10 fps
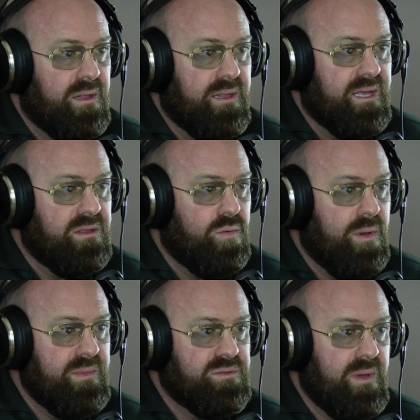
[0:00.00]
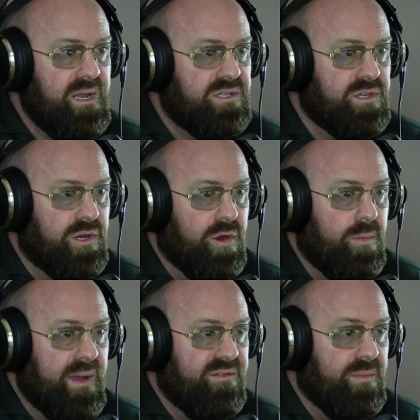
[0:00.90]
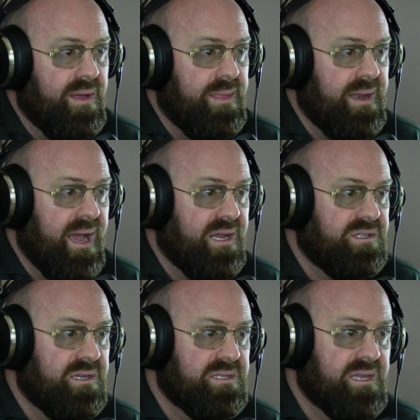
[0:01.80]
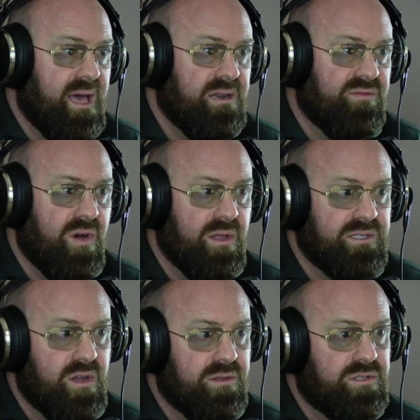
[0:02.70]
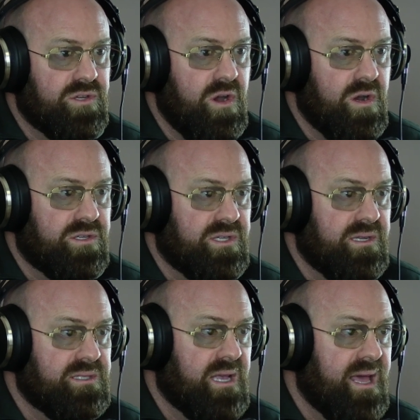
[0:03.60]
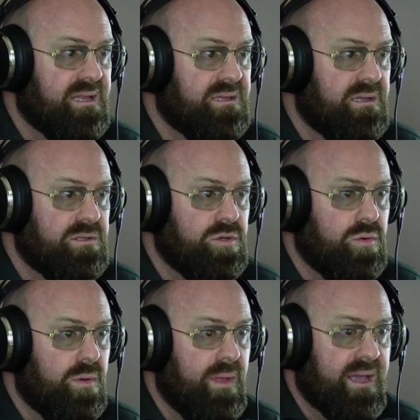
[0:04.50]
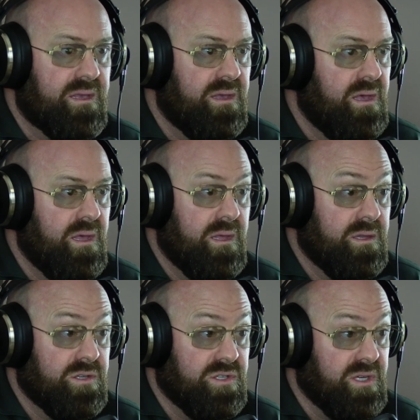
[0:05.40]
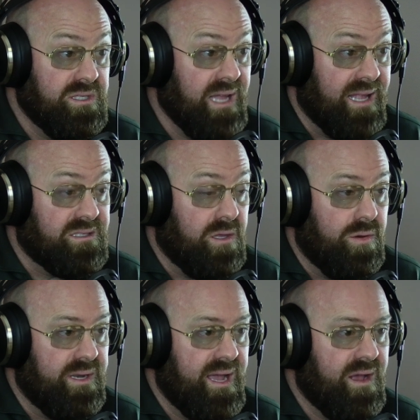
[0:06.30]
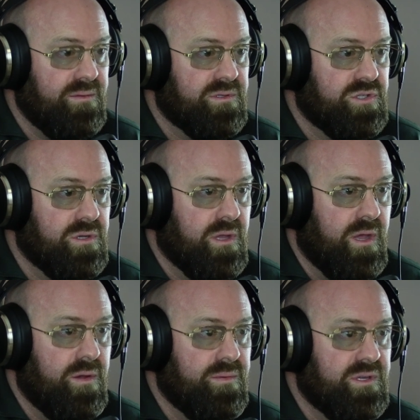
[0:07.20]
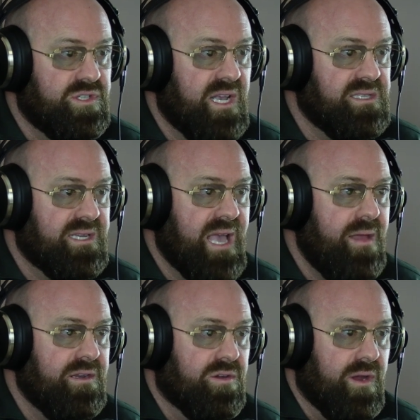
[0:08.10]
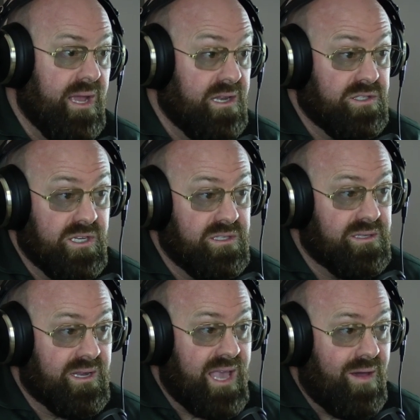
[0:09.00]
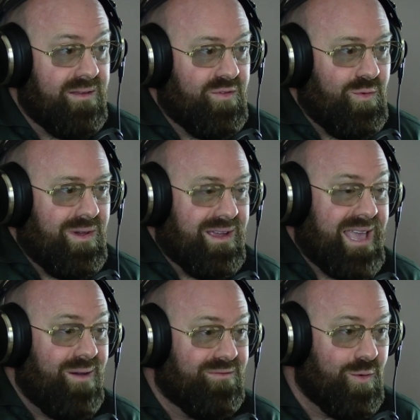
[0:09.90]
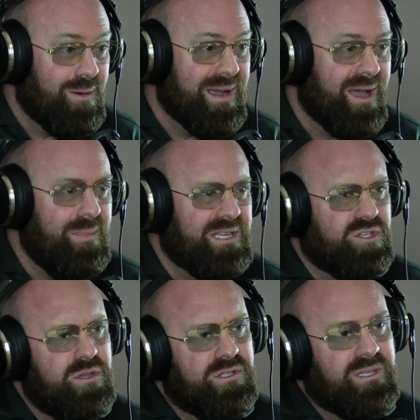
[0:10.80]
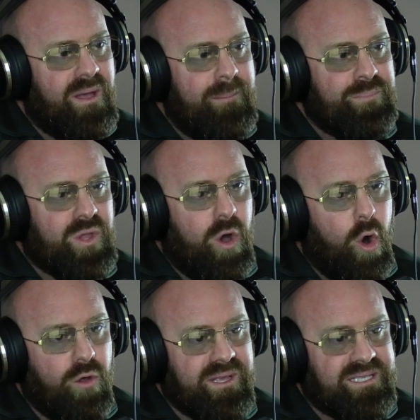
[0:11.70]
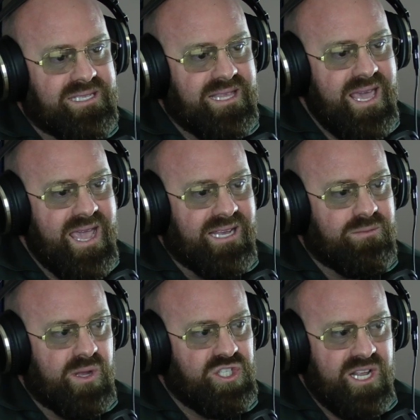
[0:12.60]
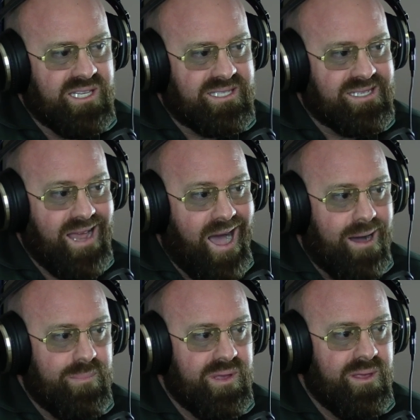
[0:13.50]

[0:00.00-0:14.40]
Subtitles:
lead the women's ministry group every Monday night. She decided to volunteer at the church. She decided to do she's not slowing down, and she has an accounting degree and she's accountant for one of my companies. So there's all these things, but she didn't stop.